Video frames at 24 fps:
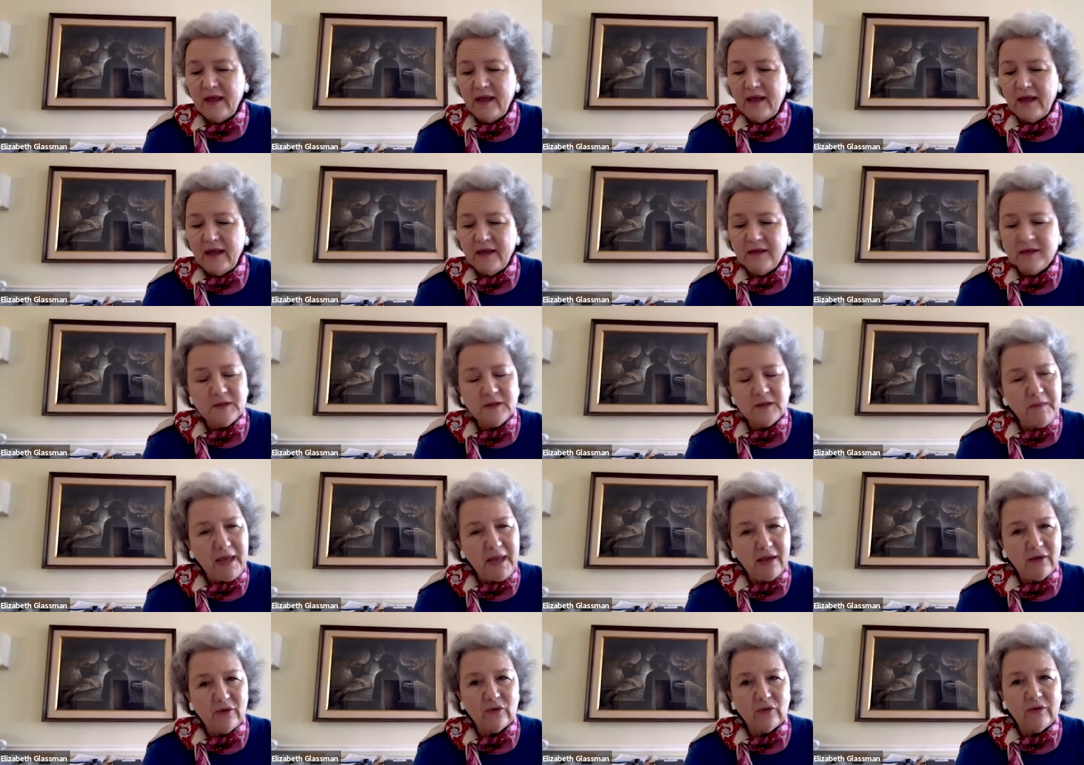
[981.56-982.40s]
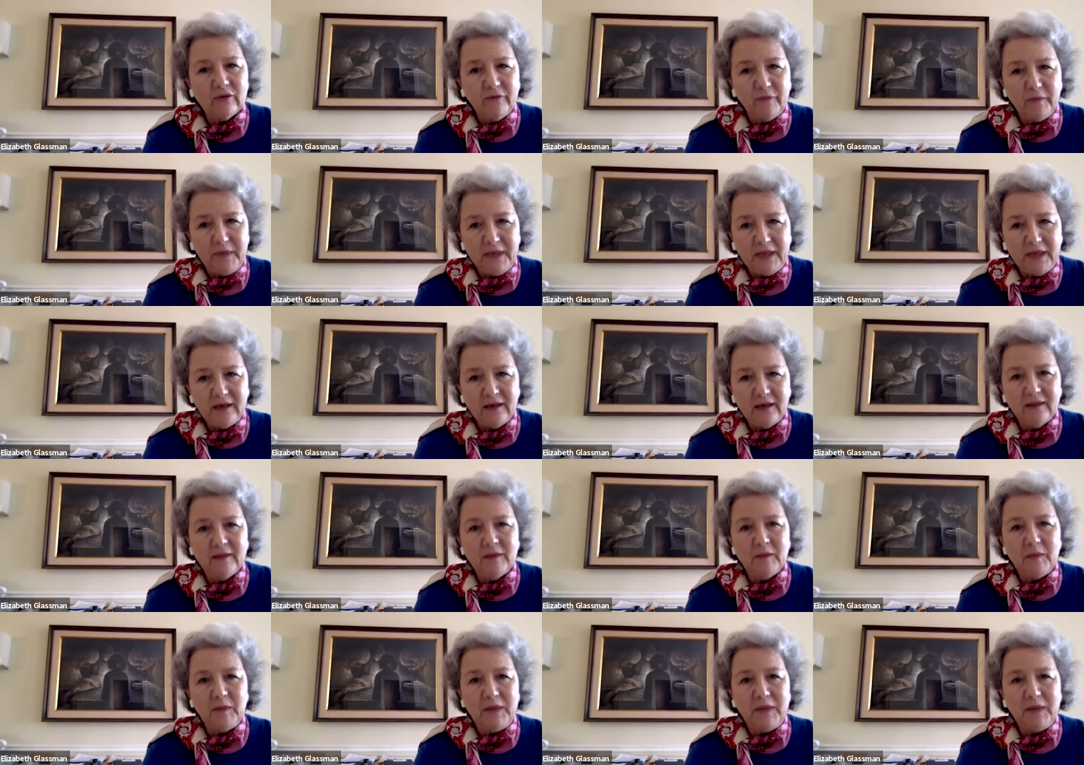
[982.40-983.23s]
It's a matter of meeting
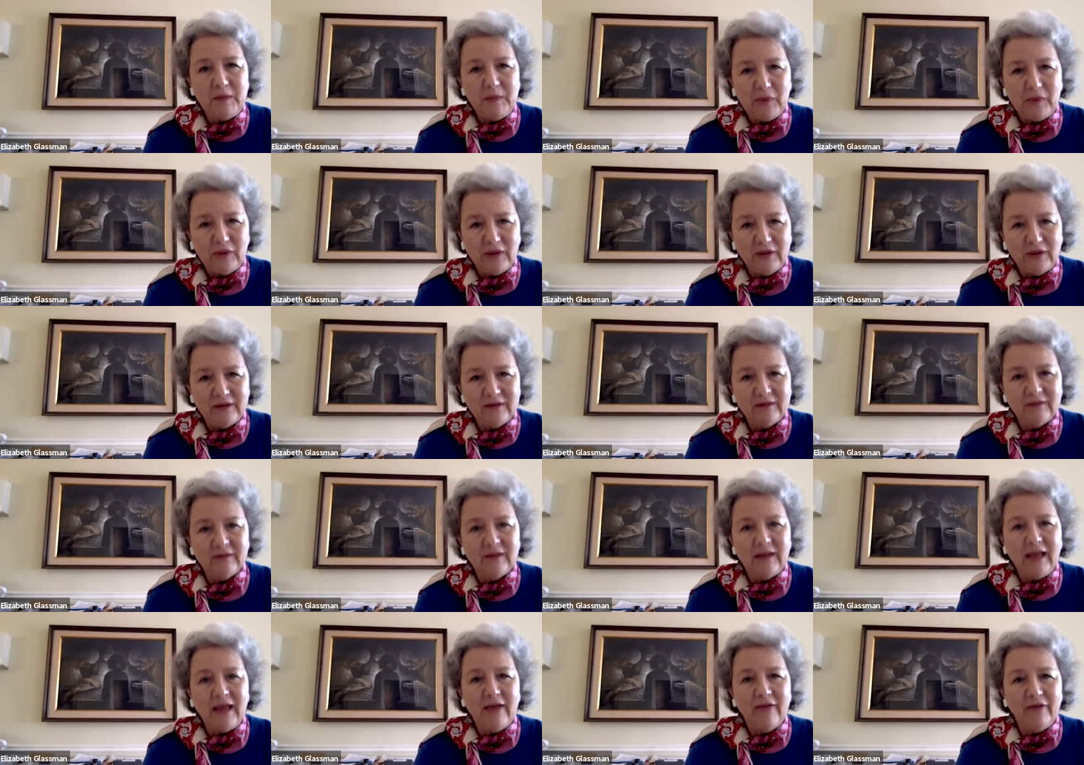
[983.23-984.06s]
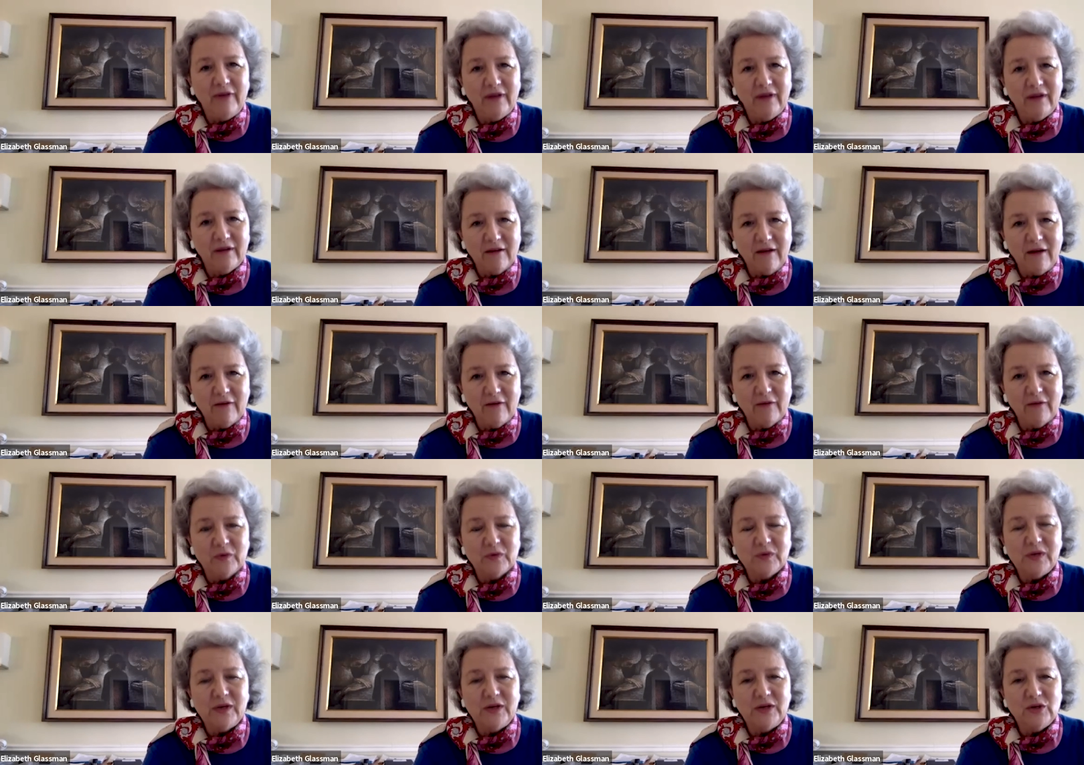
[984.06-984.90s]
the people and having a
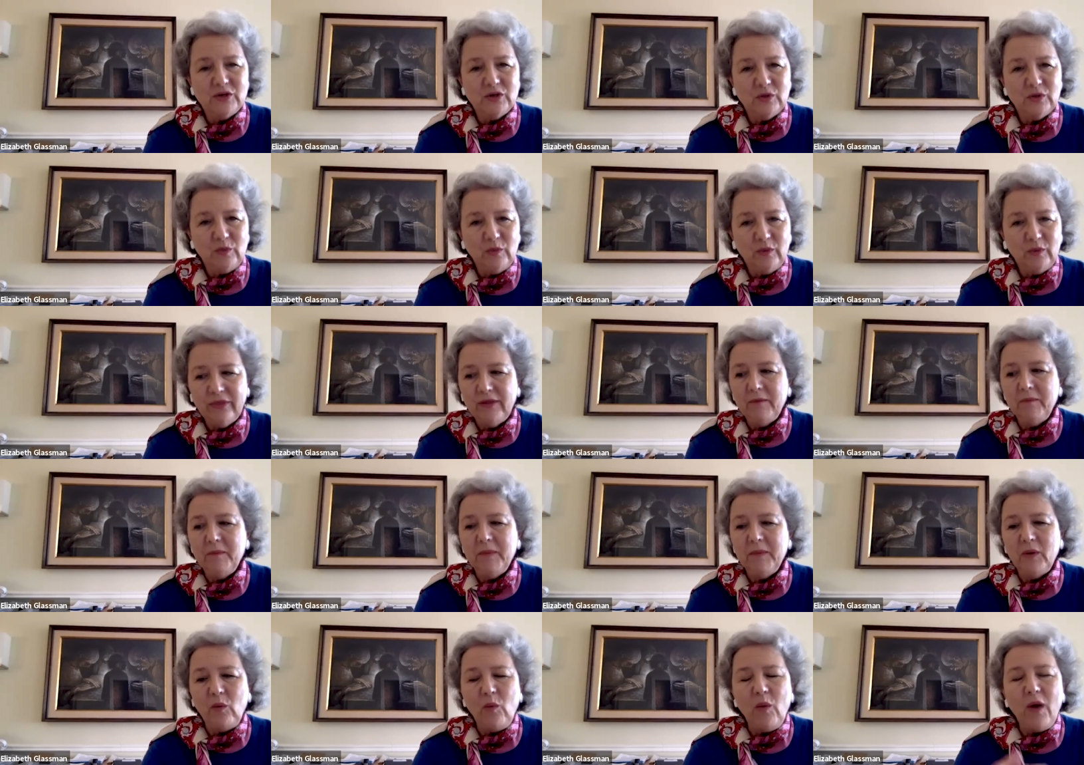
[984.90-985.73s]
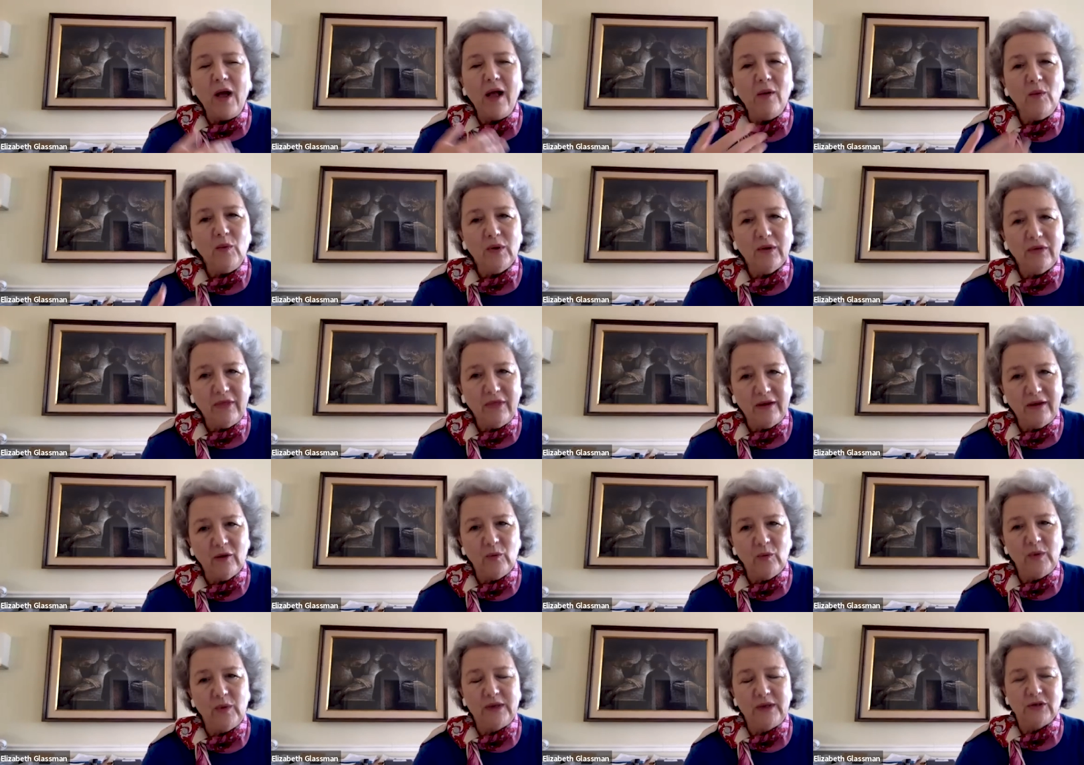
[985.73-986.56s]
conversation with them. But while we're
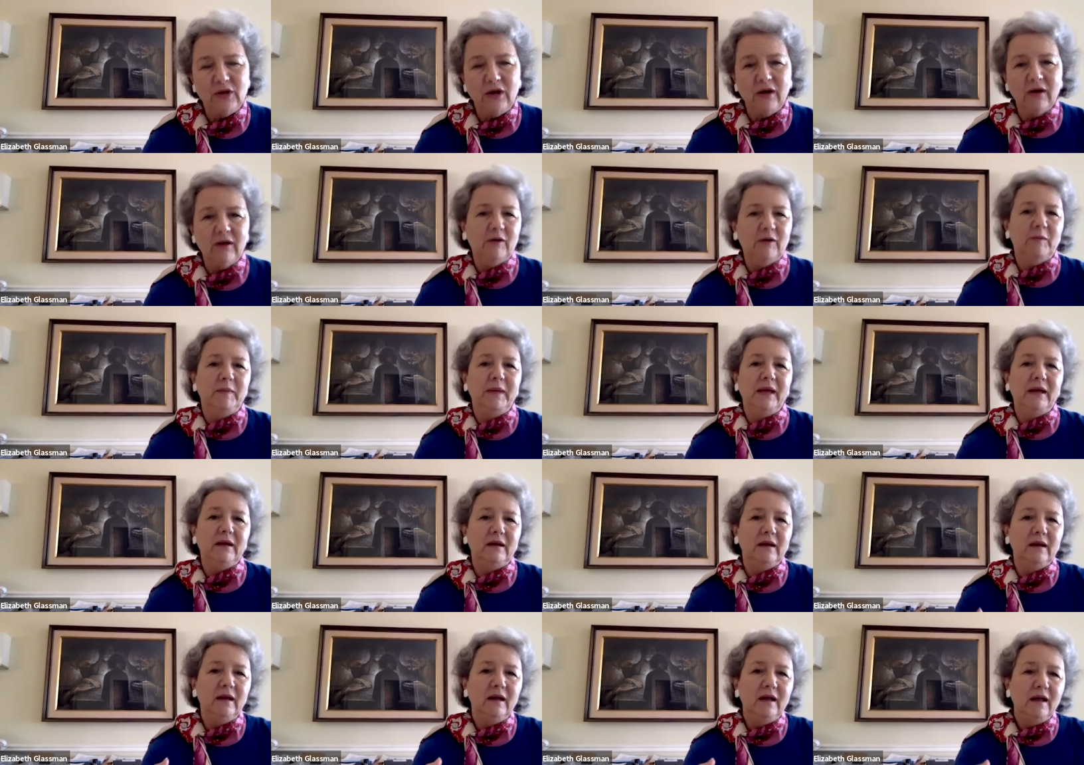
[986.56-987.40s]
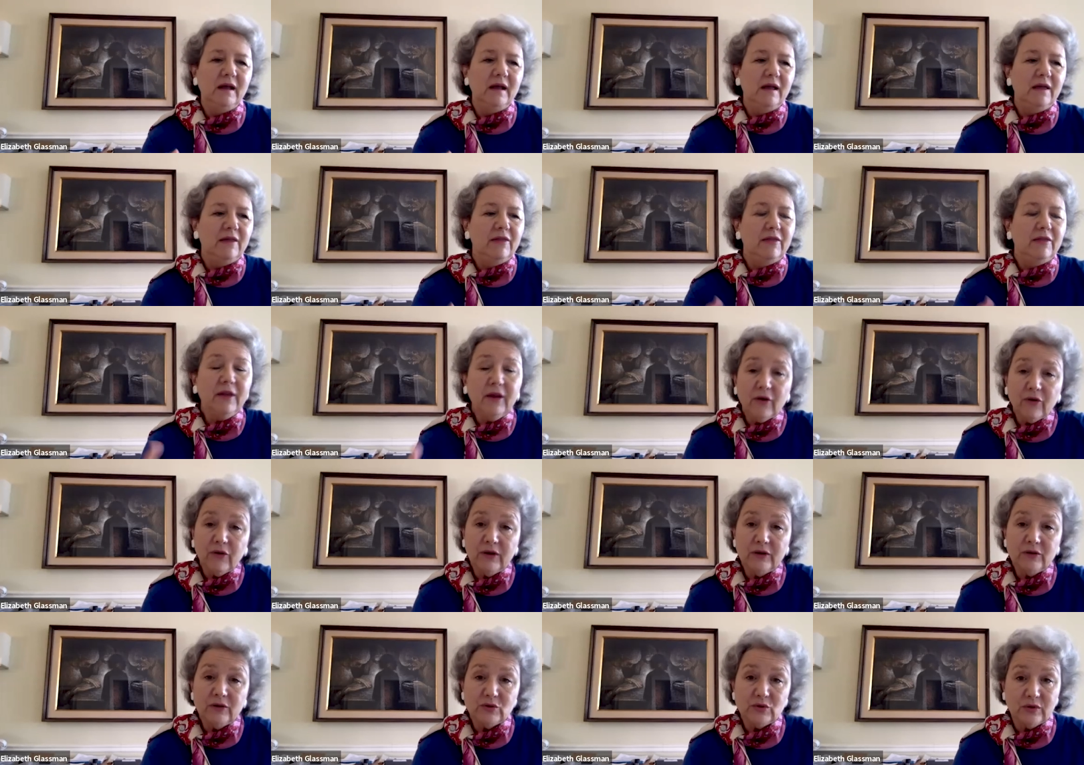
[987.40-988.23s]
there, we talk about their
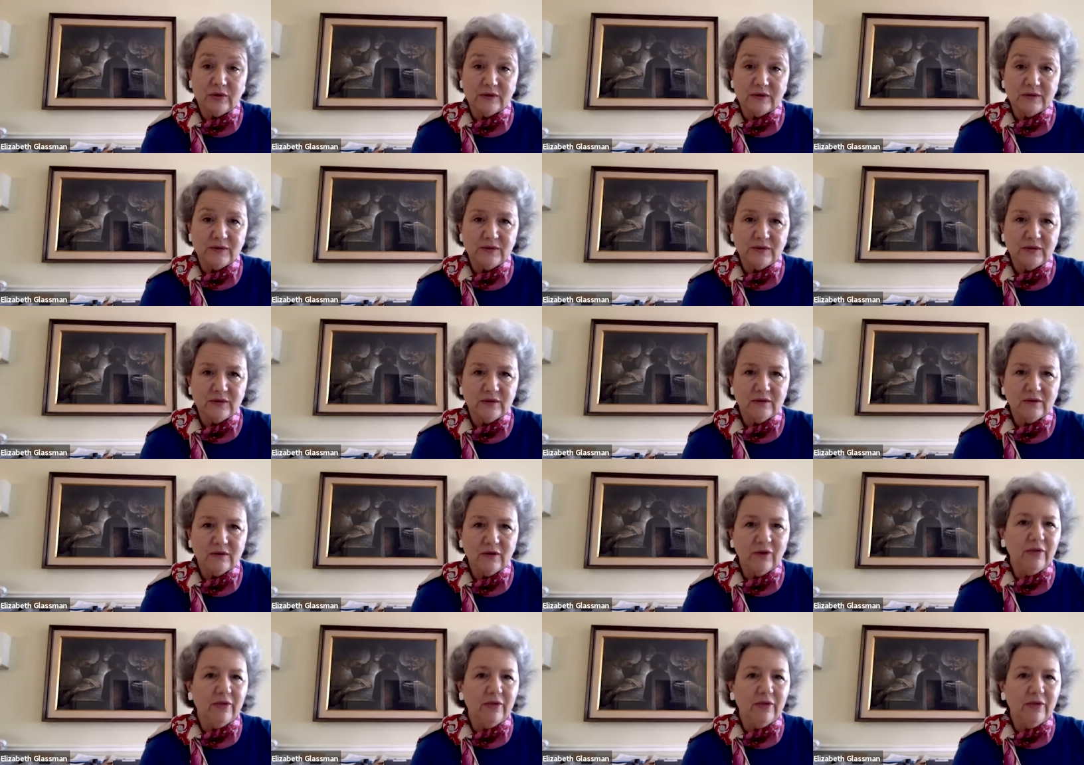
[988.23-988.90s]
interests.